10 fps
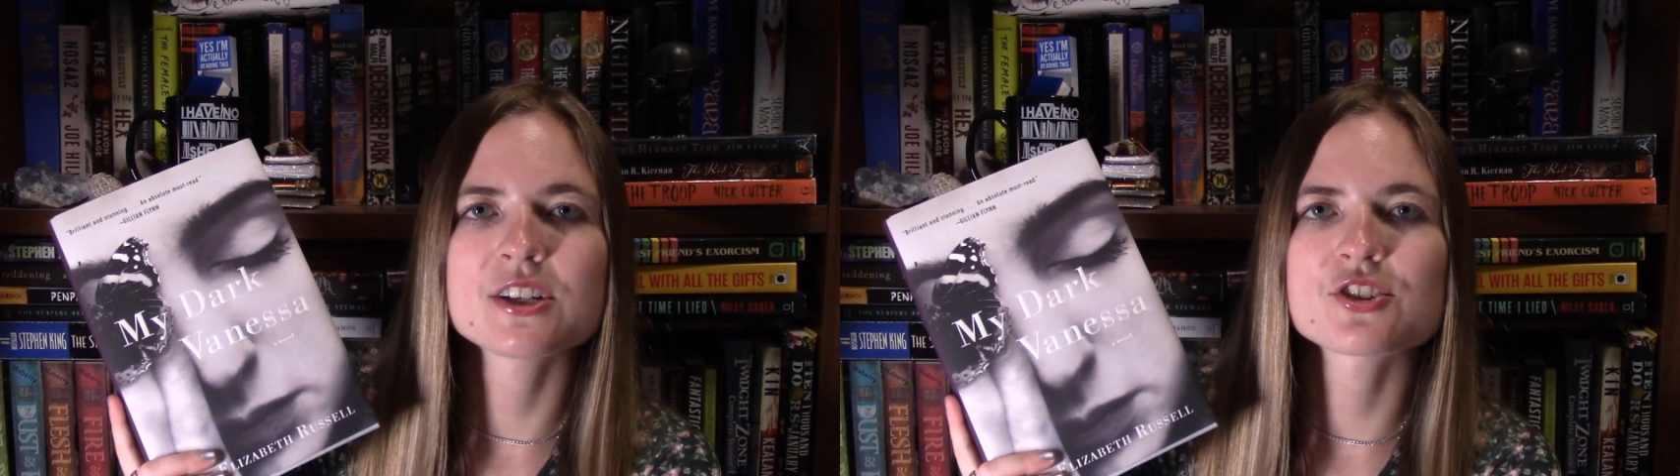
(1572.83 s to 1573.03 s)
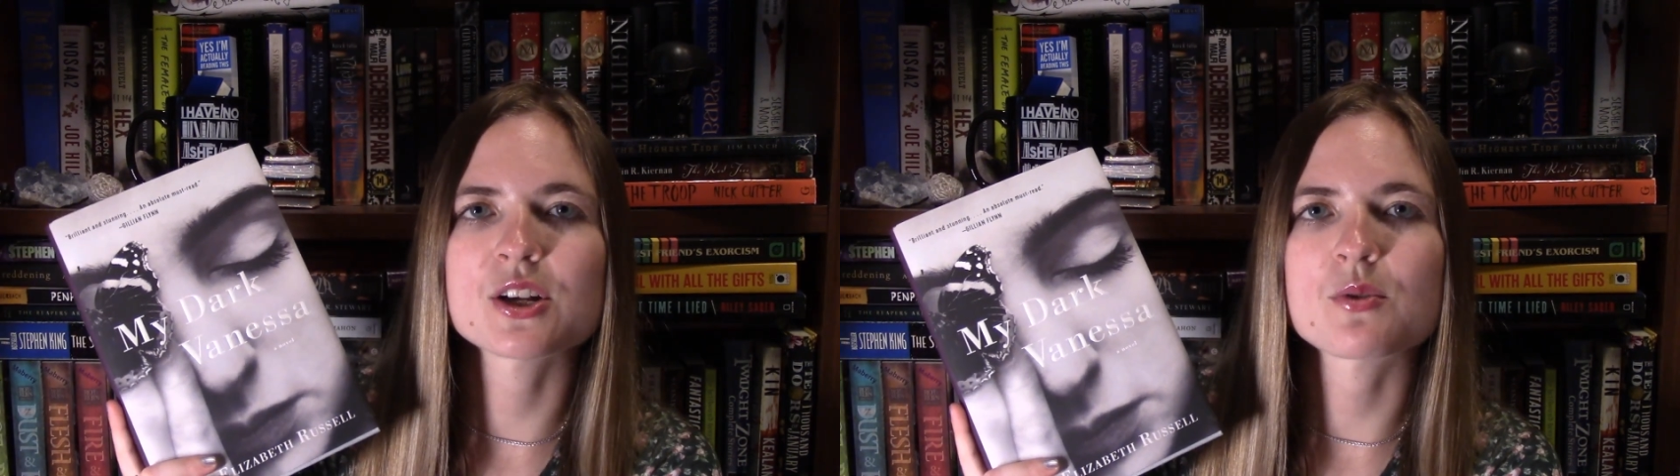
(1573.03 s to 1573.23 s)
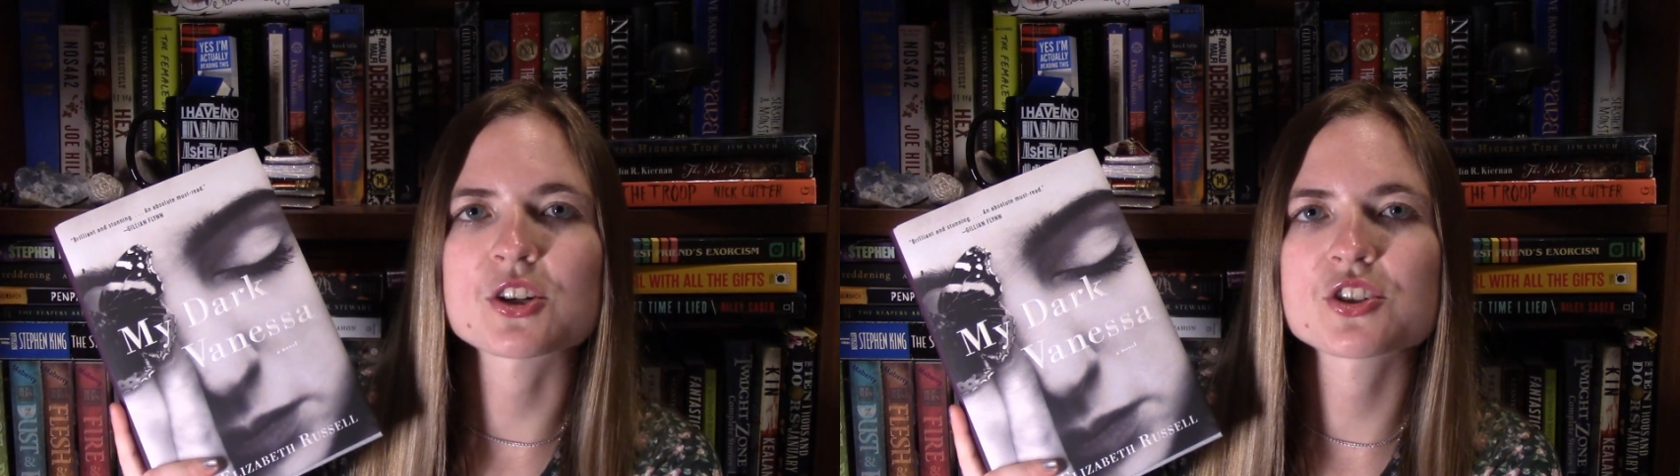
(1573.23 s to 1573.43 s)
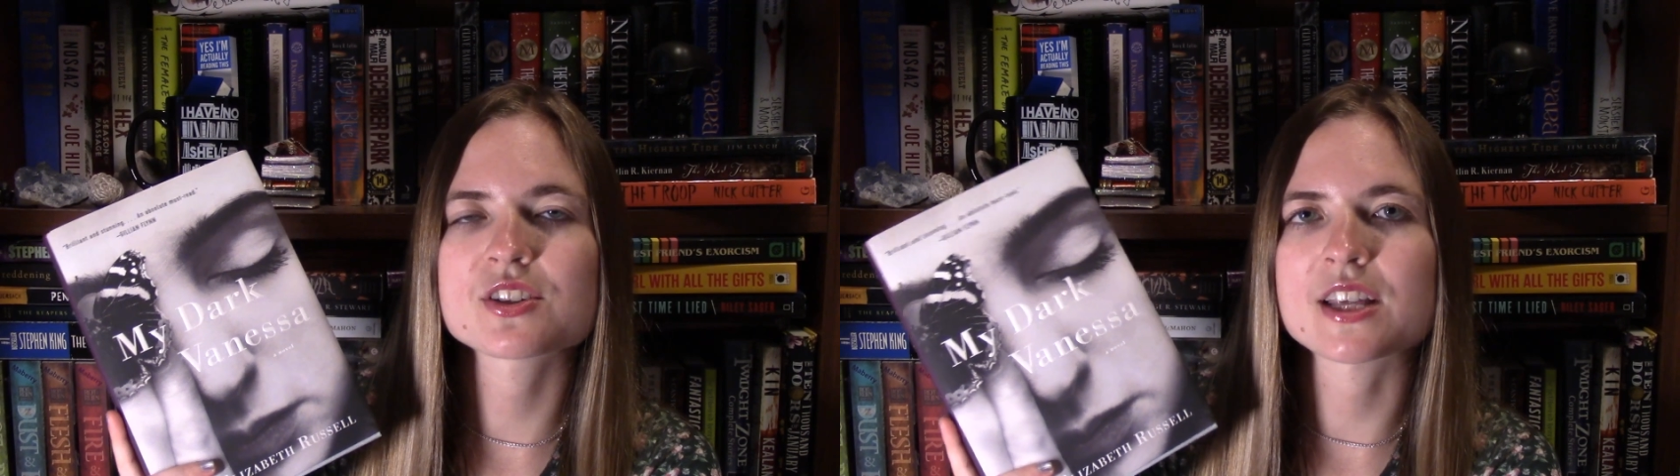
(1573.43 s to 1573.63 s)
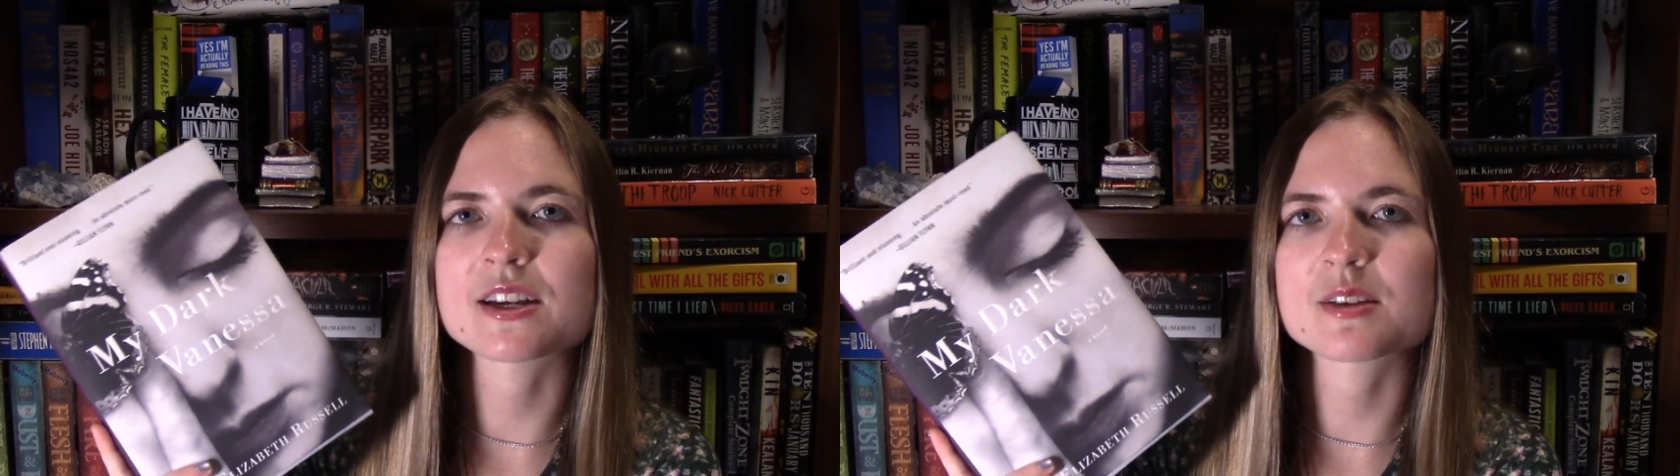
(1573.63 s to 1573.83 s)
interesting
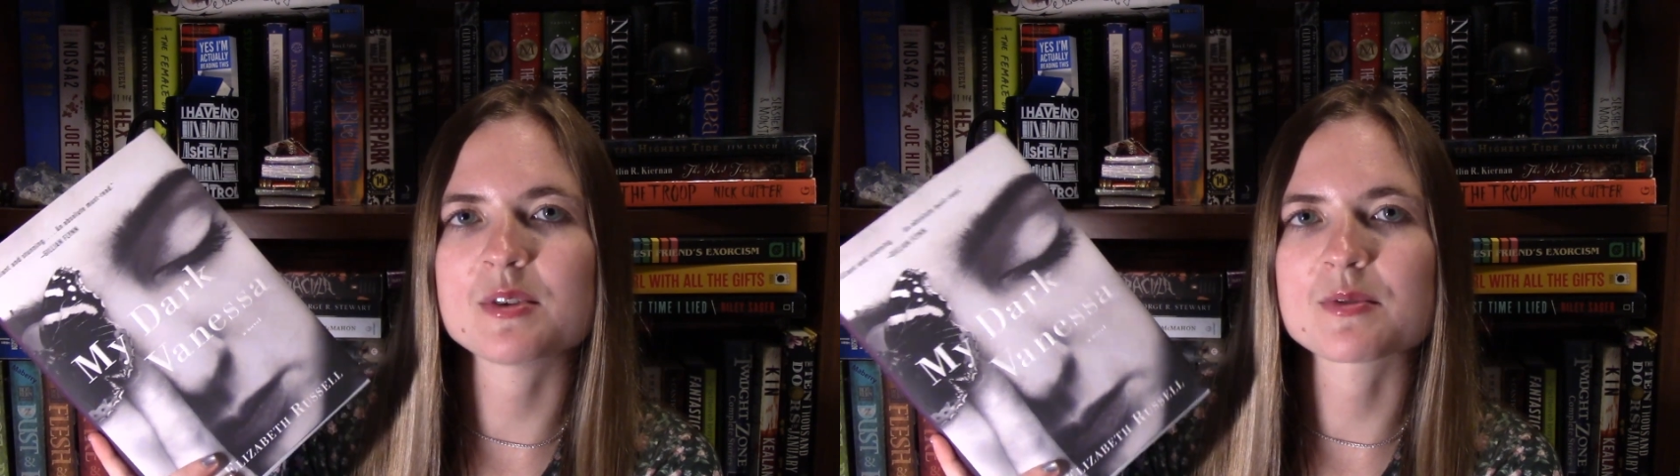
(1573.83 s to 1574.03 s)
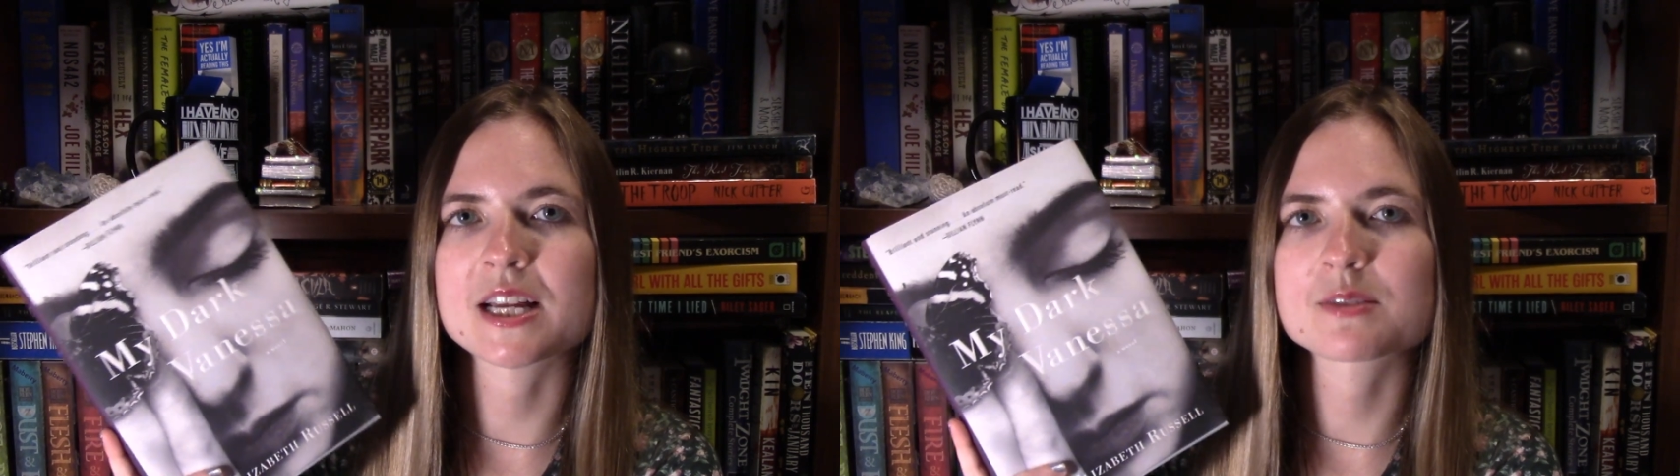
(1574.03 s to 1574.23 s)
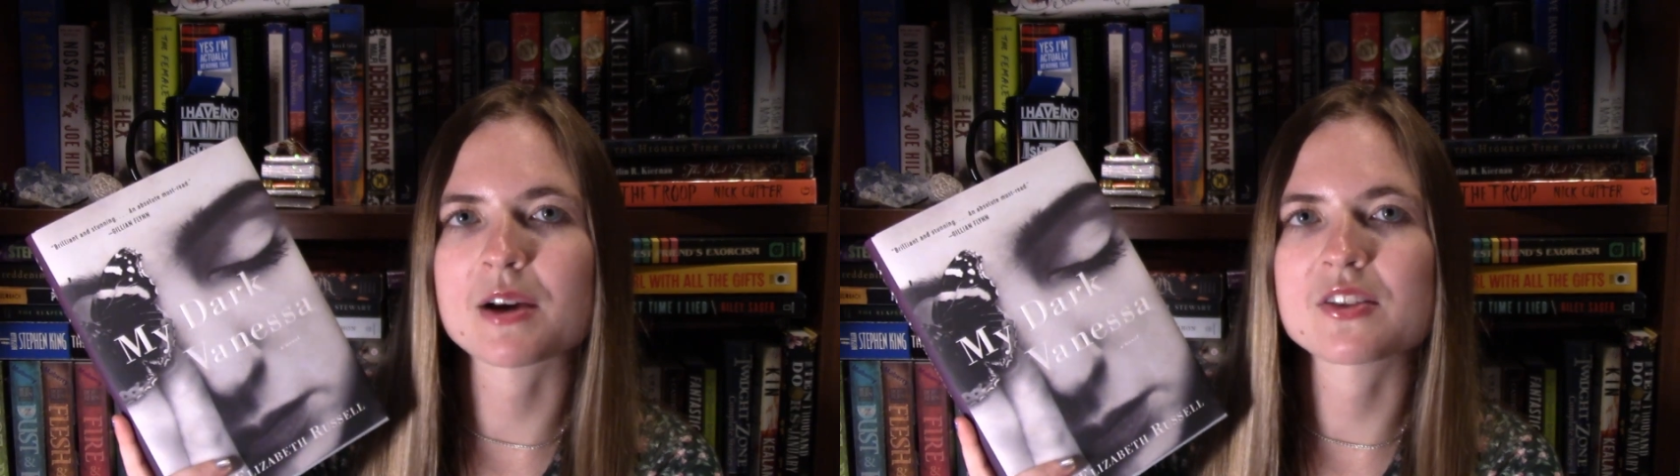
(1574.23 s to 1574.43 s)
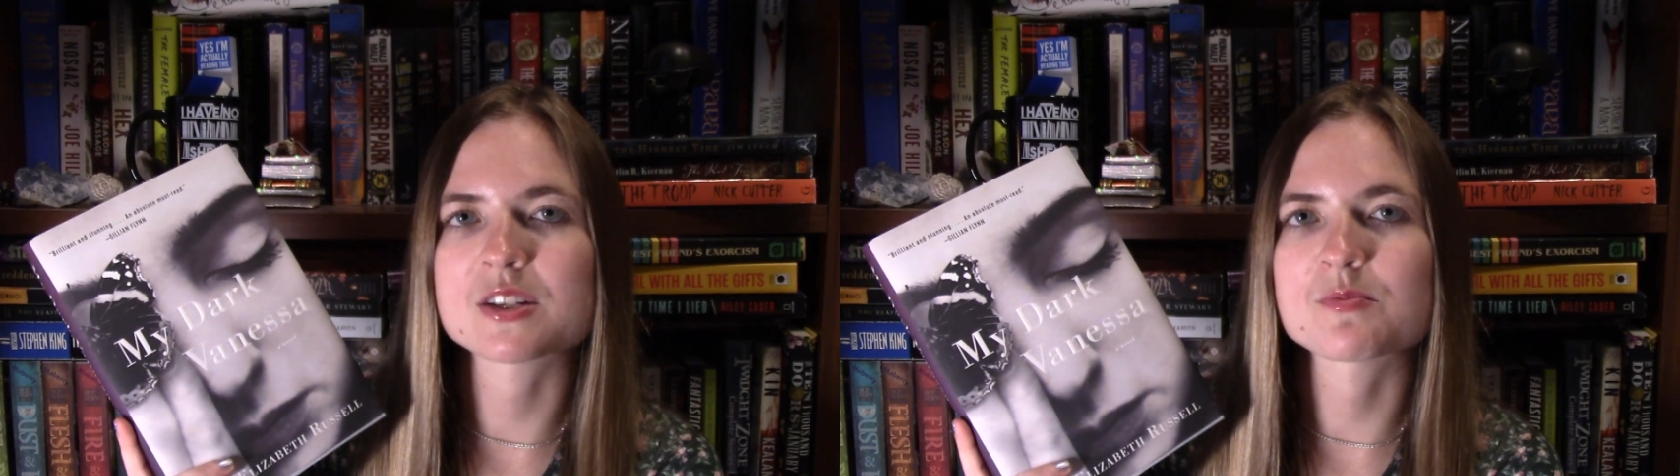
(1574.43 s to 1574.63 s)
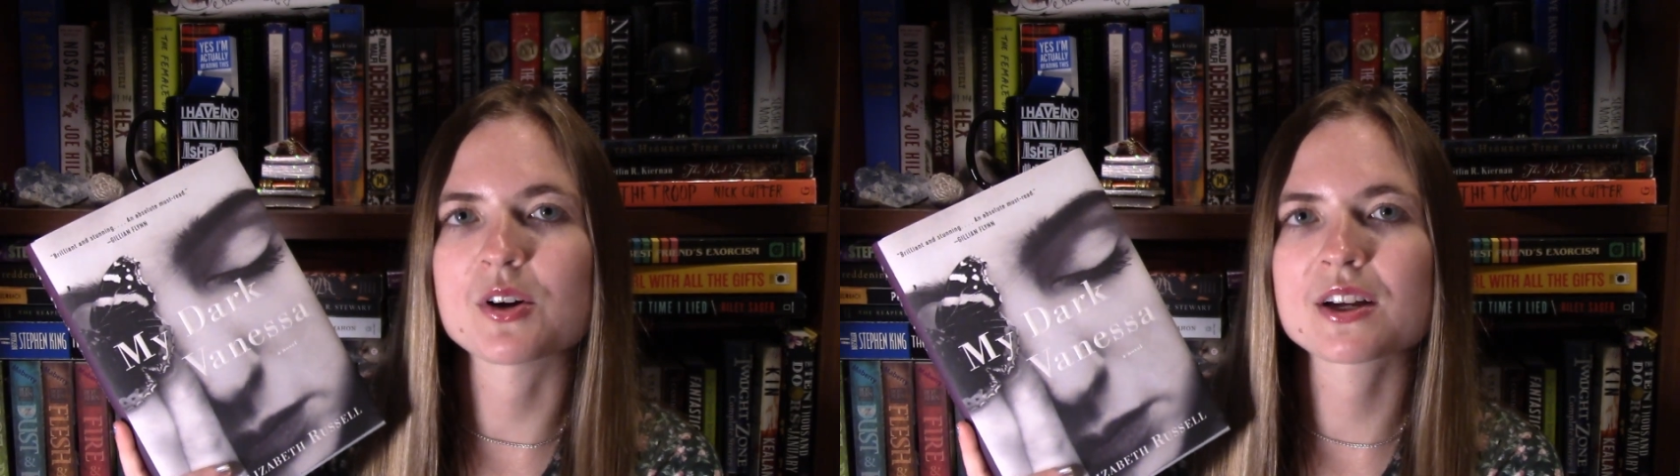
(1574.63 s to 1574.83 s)
questions that can be raised by
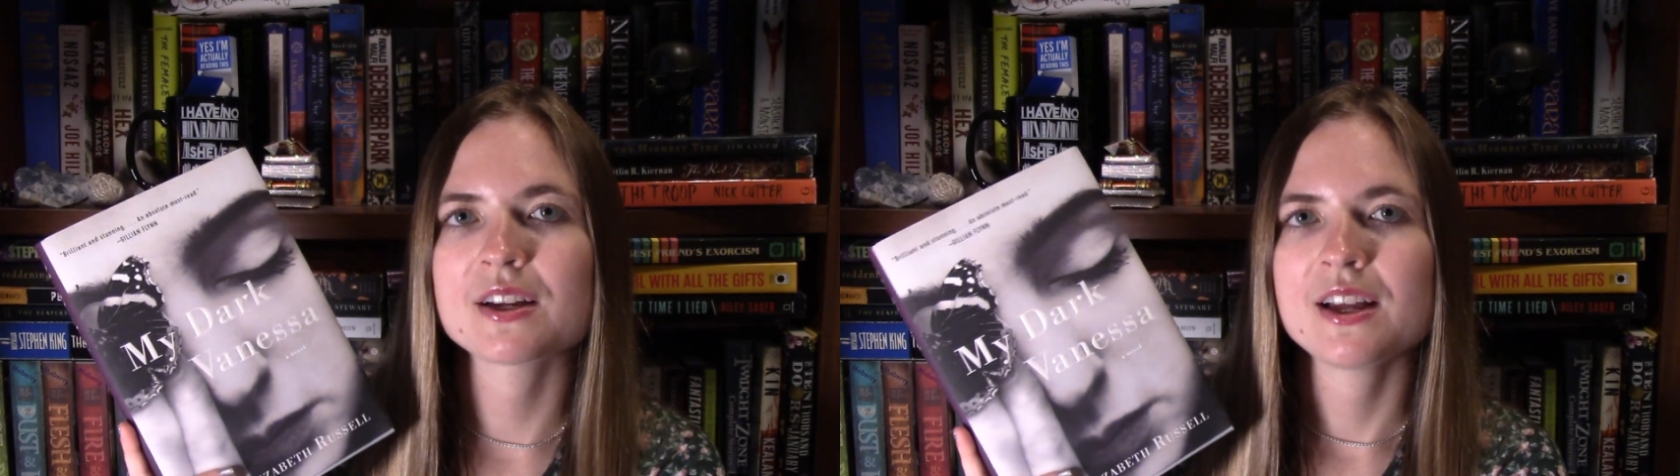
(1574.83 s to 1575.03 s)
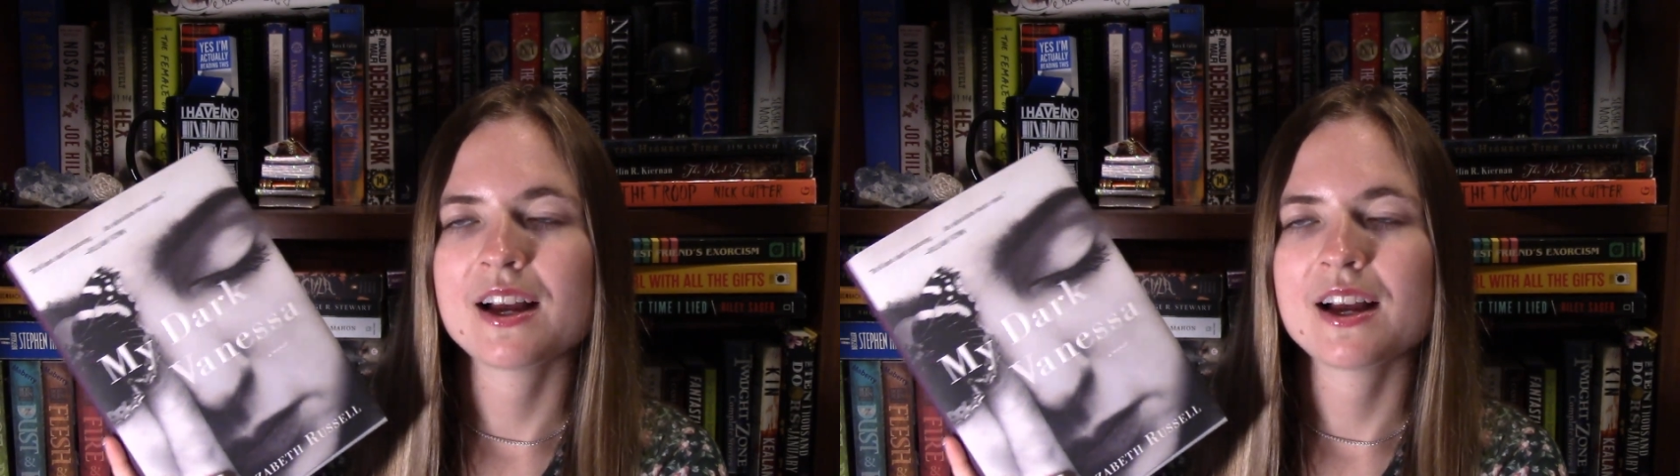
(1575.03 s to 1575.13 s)
this book.